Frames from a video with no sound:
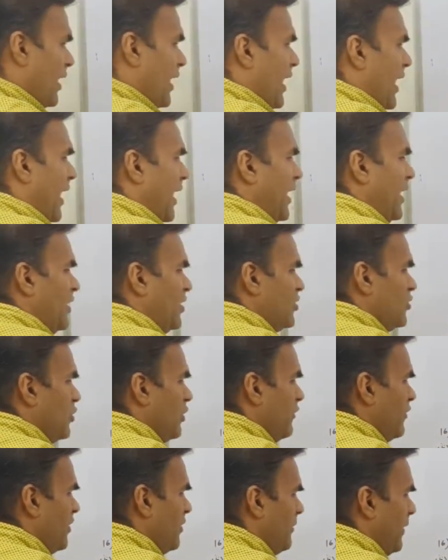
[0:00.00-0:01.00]
Addition
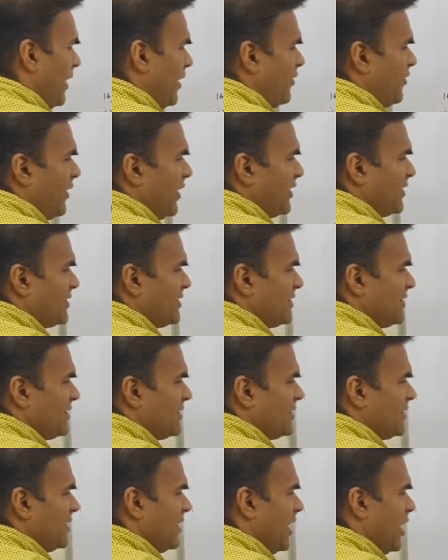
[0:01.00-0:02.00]
of the
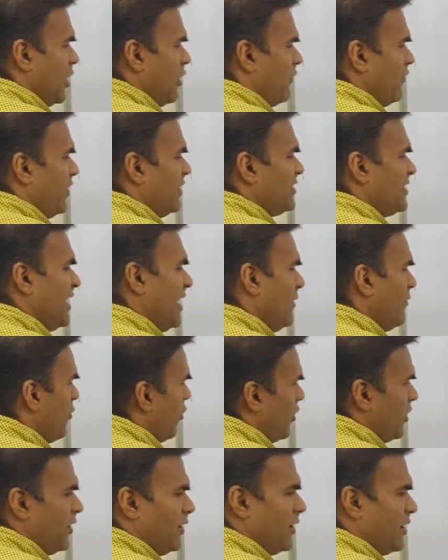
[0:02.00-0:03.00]
matrix, they are of the same
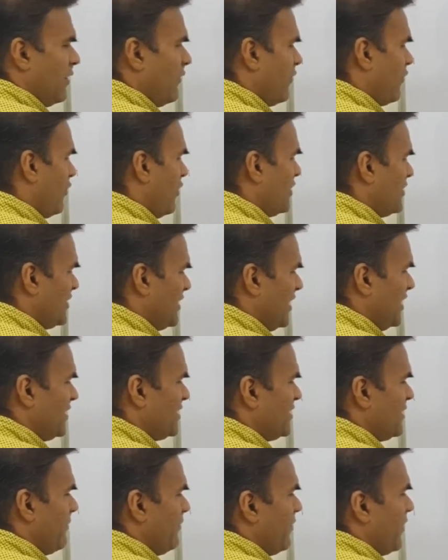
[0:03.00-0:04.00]
order, of course,
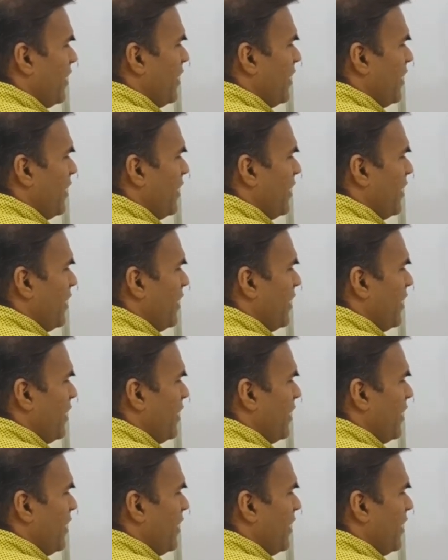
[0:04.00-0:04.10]
yes.